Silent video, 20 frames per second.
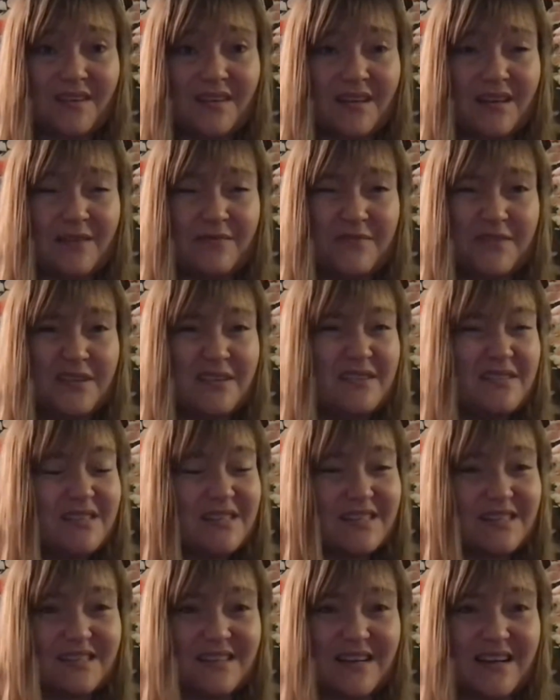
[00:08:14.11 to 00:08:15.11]
if you're
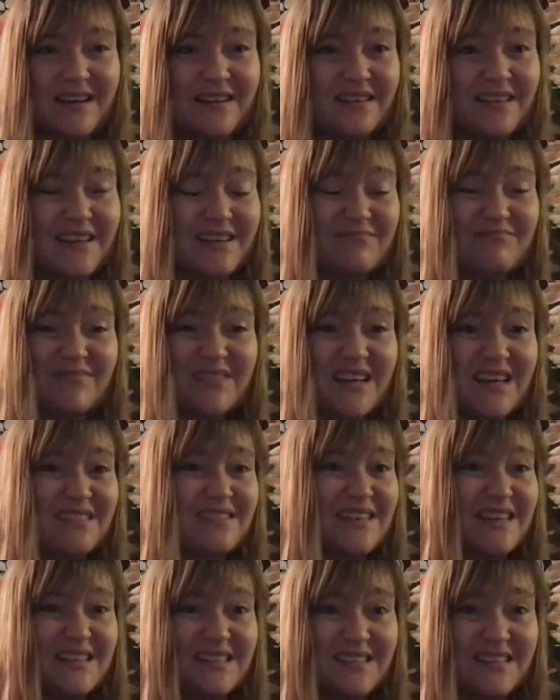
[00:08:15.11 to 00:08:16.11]
just kind of like, nah,
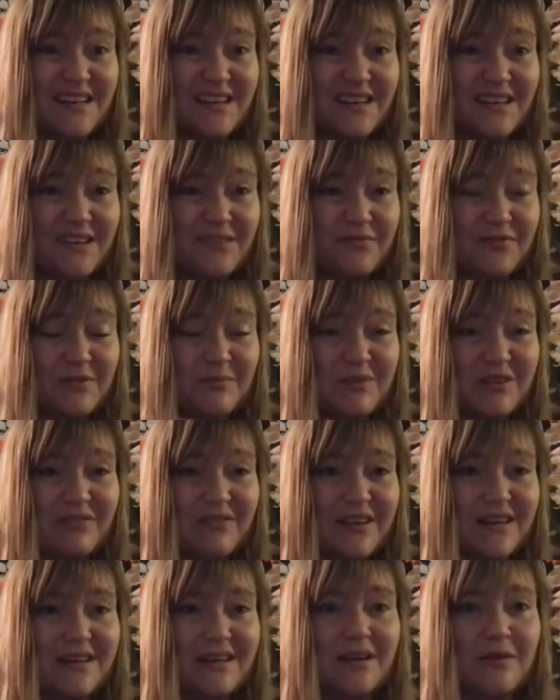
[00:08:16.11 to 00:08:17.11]
that's not it for me
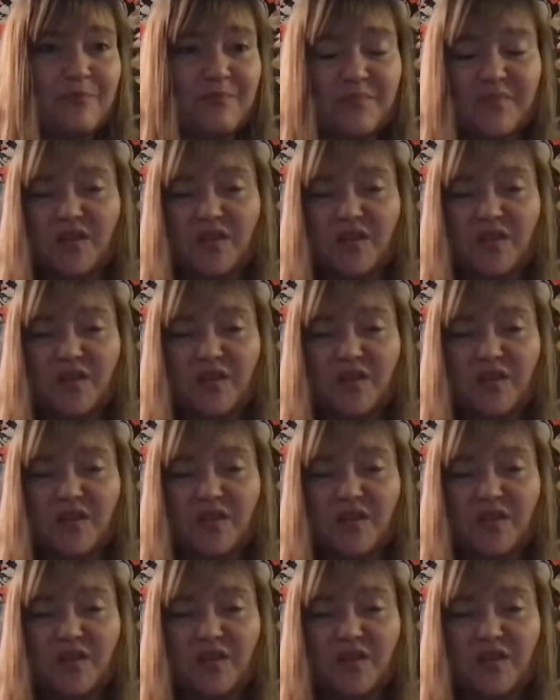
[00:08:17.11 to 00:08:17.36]
right now,